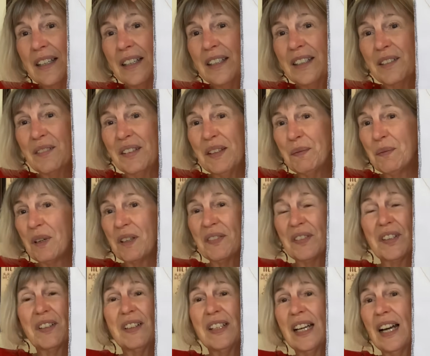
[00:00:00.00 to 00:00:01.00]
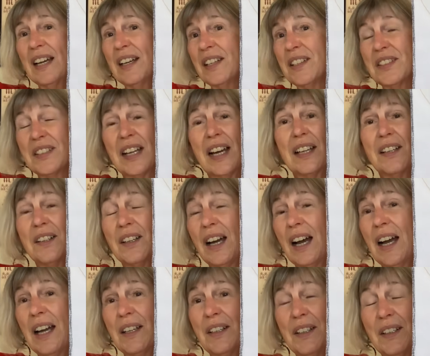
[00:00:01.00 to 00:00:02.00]
To be perfectly honest,
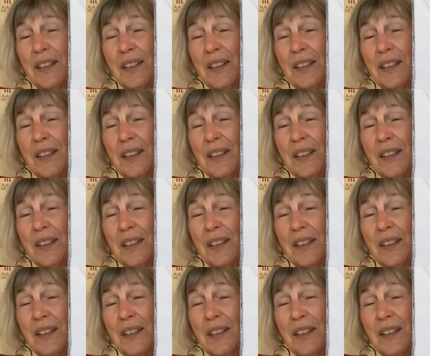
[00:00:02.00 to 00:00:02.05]
I